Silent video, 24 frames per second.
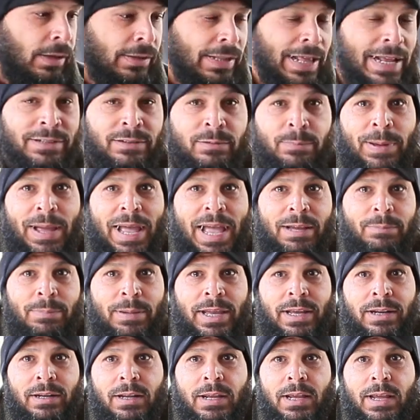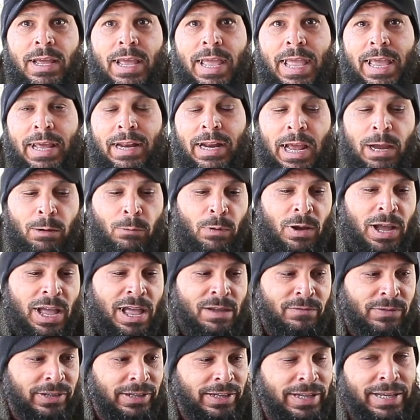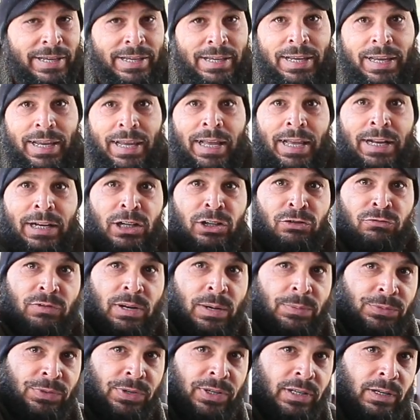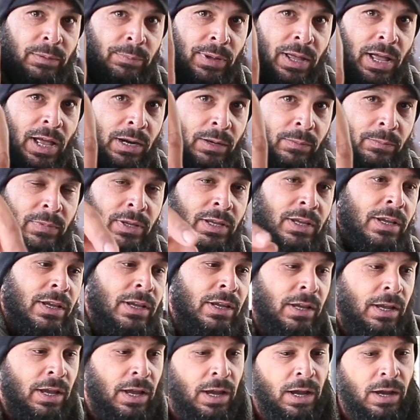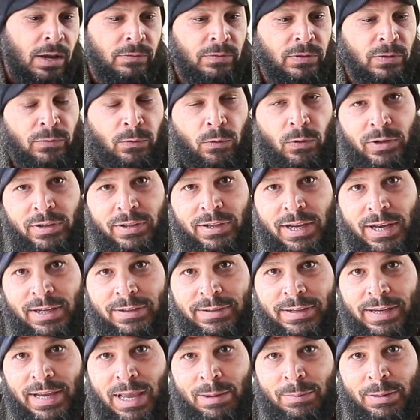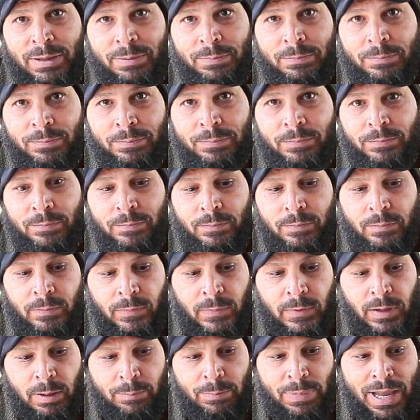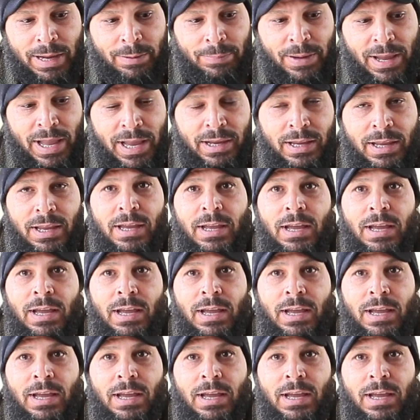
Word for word: that's the pack, man. And I will have a link in the description in the bottom of the Vertex Gamut backpack.